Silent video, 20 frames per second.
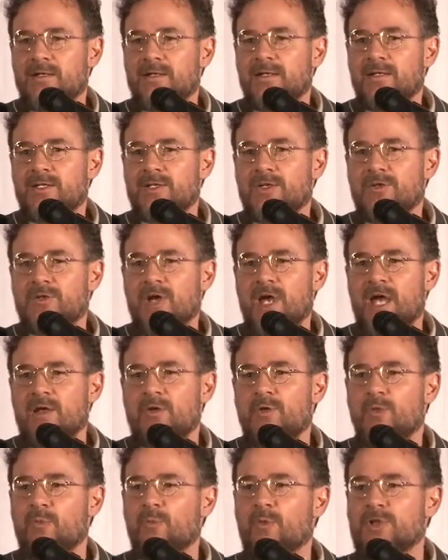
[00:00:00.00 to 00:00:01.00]
You know,
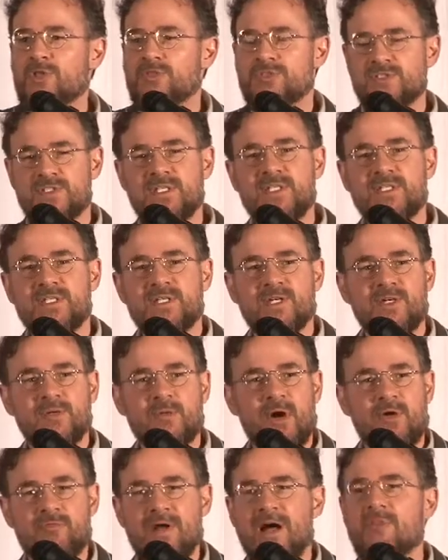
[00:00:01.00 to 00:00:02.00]
and when you see
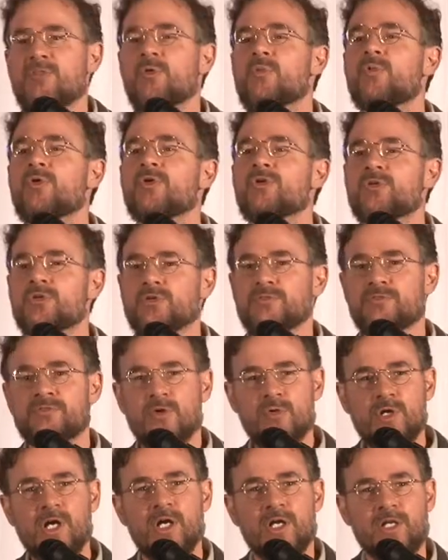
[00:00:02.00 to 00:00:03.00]
around the world
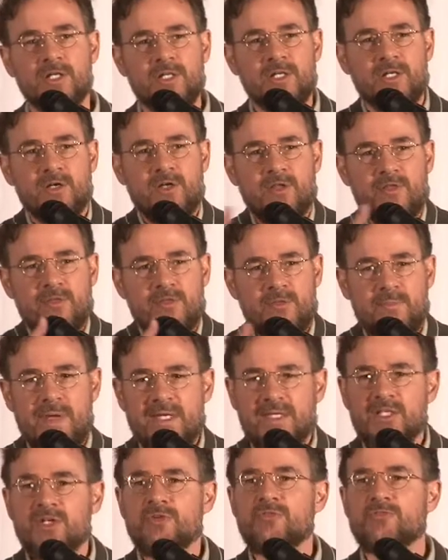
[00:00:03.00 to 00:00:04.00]
folk art, the
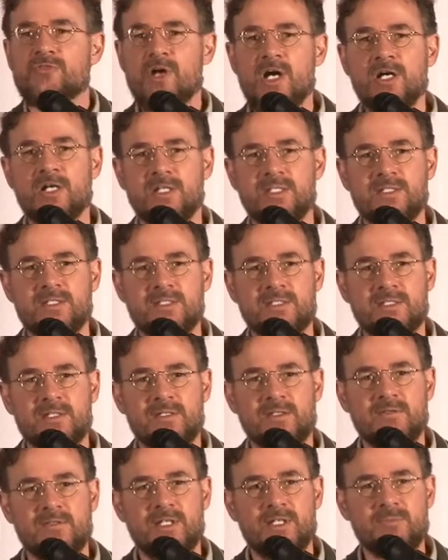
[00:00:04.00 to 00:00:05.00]
making of rugs,
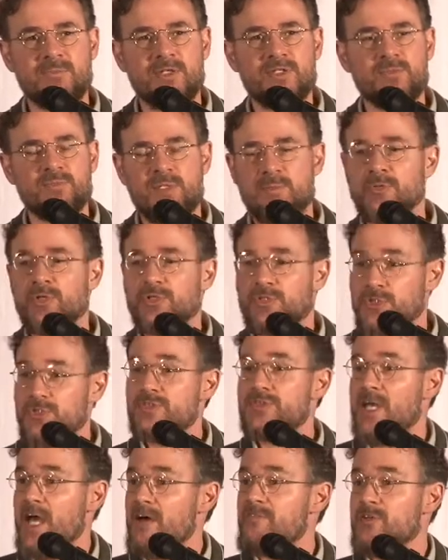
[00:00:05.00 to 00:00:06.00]
right? Because people are
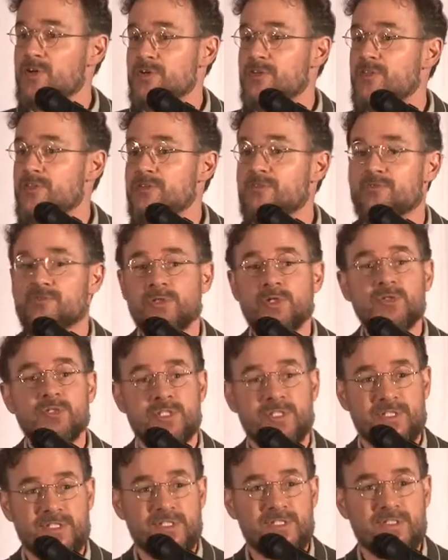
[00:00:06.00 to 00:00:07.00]
used to have earthen
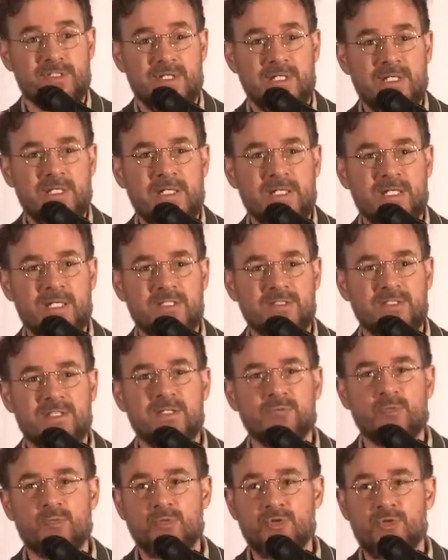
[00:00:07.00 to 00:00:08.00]
floors. And so
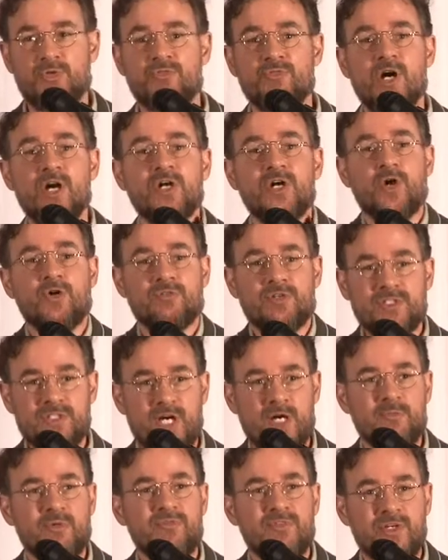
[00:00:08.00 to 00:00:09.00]
they would put a rug over
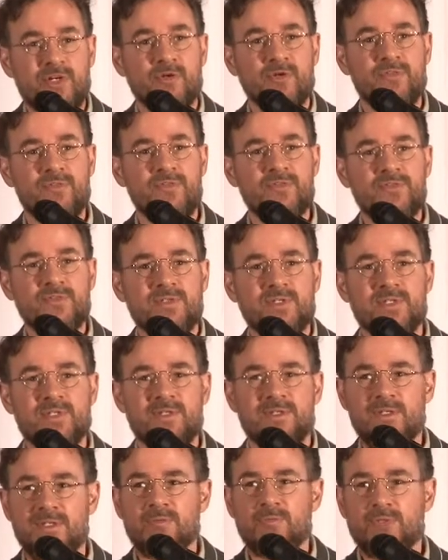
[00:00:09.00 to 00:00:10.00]
top of the earth so that
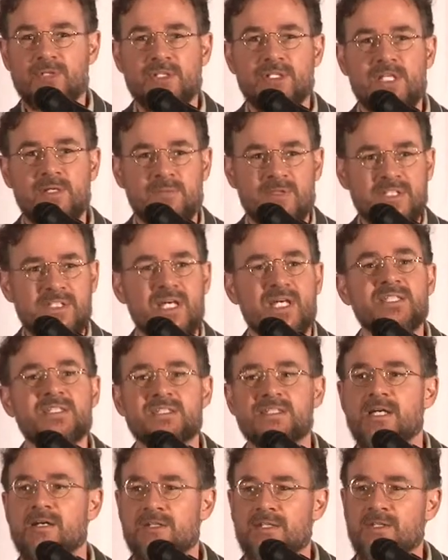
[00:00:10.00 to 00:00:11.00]
it would keep the
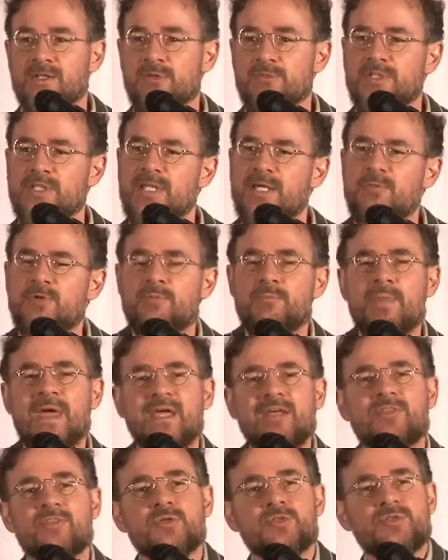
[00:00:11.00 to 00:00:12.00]
dust down in the homes. And they would
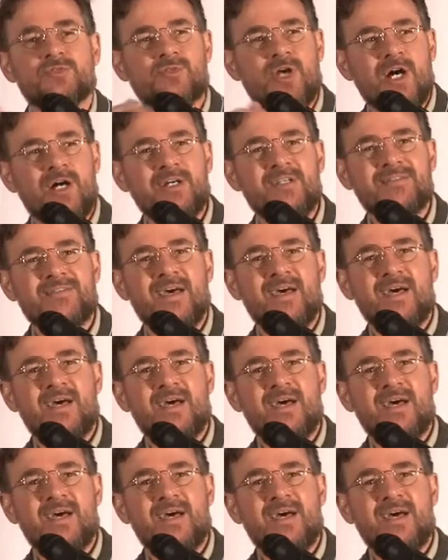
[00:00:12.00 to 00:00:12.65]
make those rugs